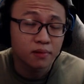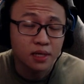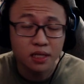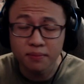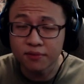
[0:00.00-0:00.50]

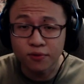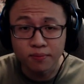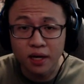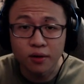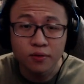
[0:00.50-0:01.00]
in a month
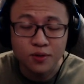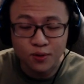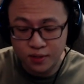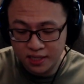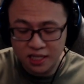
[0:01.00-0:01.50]
from now.
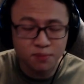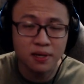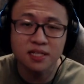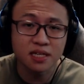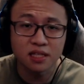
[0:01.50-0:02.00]
So 6
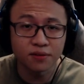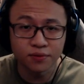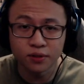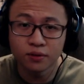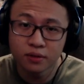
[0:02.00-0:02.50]
months
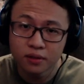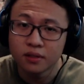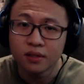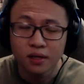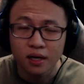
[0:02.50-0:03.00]
interval.
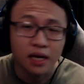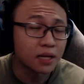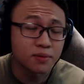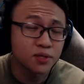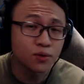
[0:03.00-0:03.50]
And
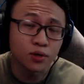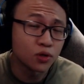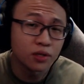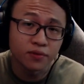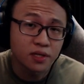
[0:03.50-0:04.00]
I'm still a
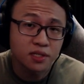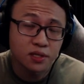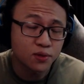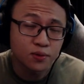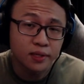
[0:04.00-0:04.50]

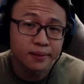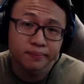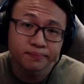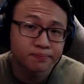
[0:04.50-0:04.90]
university student.